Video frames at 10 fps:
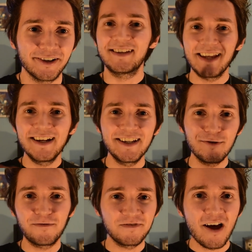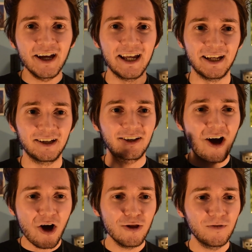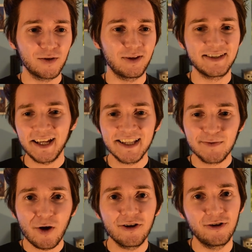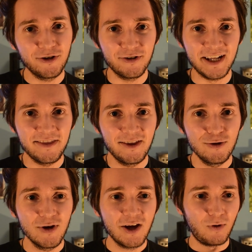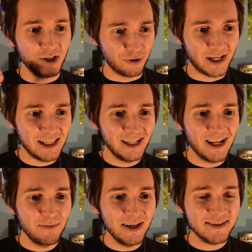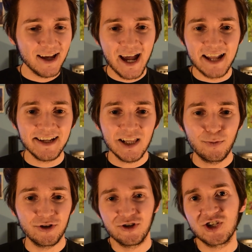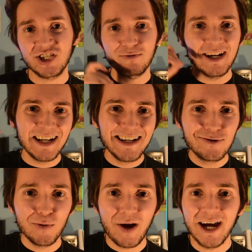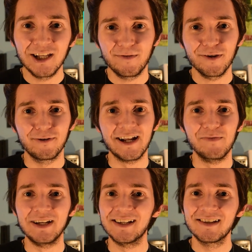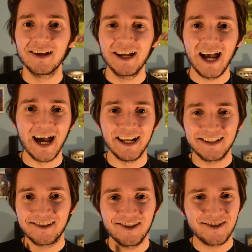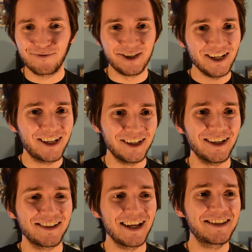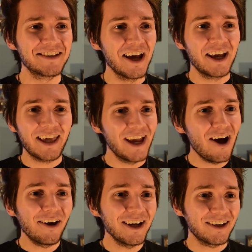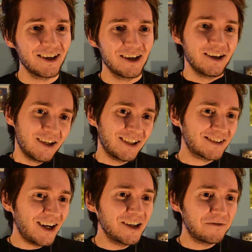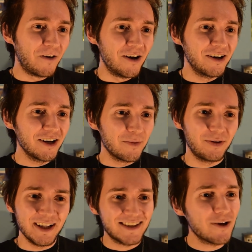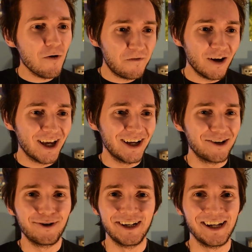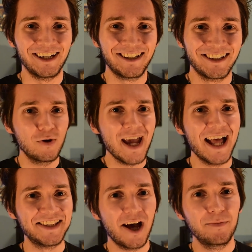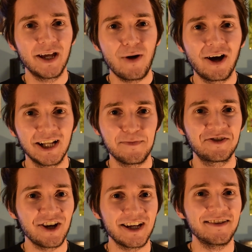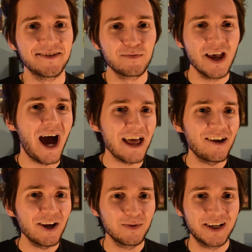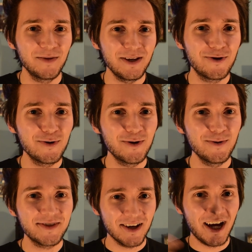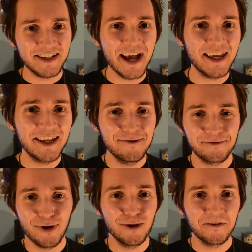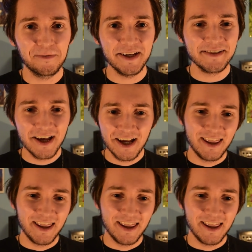They send you flying all over the place. They can spawn underneath you while you're killing enemies and teleport you straight into a pile of other enemies. And it's just ridiculous. It's chaotic, it's kind of fun, but it's so fucking annoying. Oh yeah, and zombie apocalypse chickens. I thought it was gonna be cuckoos attacking you from all over the place.